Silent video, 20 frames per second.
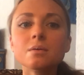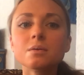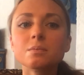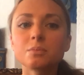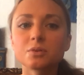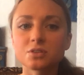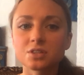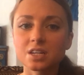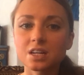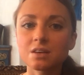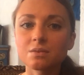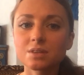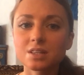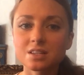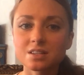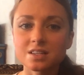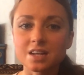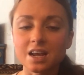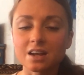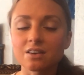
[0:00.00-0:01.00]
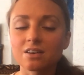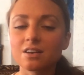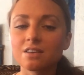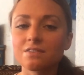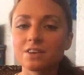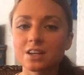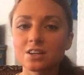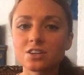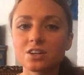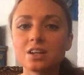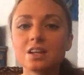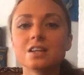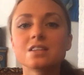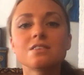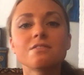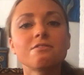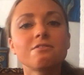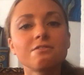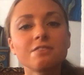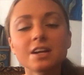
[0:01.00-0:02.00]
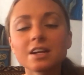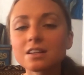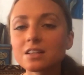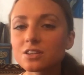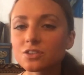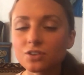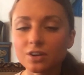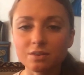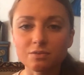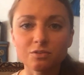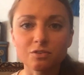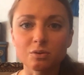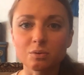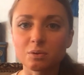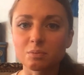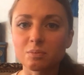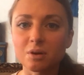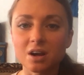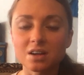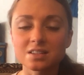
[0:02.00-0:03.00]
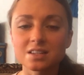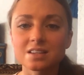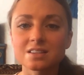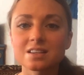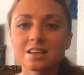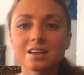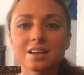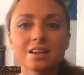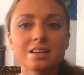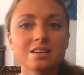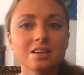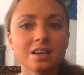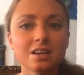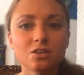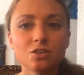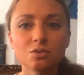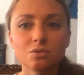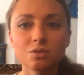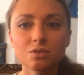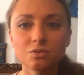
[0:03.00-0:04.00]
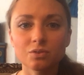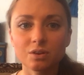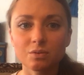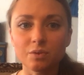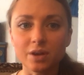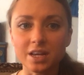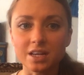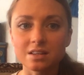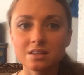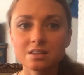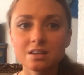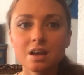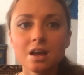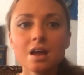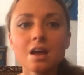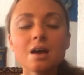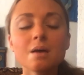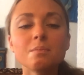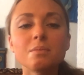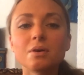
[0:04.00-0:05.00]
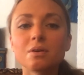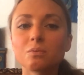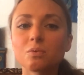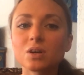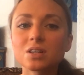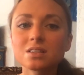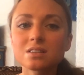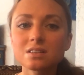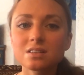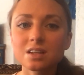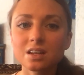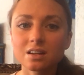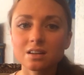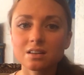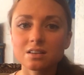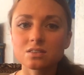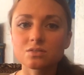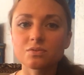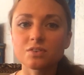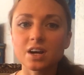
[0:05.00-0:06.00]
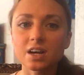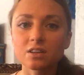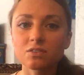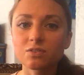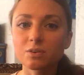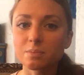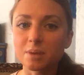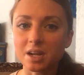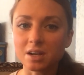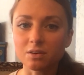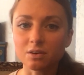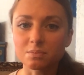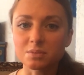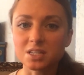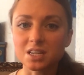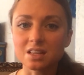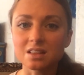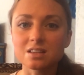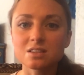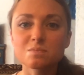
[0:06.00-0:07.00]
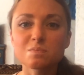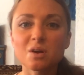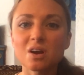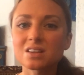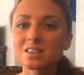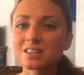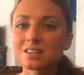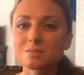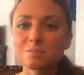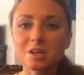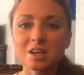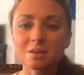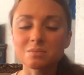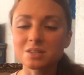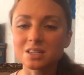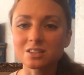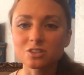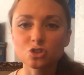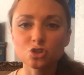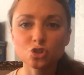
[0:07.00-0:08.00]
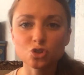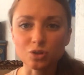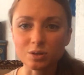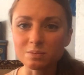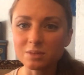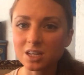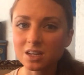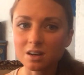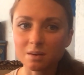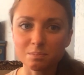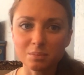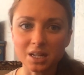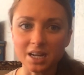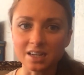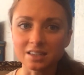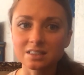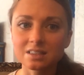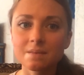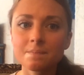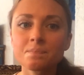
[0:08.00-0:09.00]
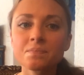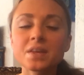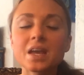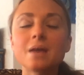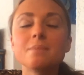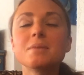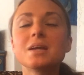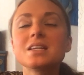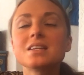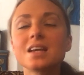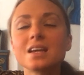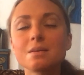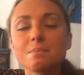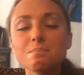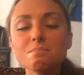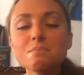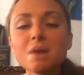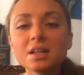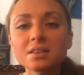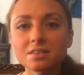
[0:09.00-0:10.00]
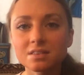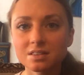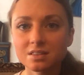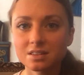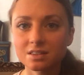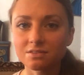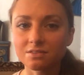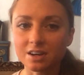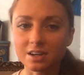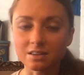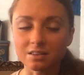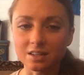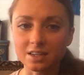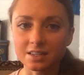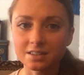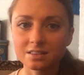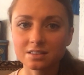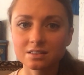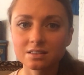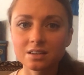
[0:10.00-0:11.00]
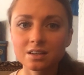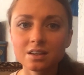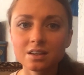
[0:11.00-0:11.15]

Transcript: Proceeding with a standard eviction is a fairly straightforward process that can take two to three weeks, but once a tenant has filed for bankruptcy, this process becomes extremely complex and may take months to finalize.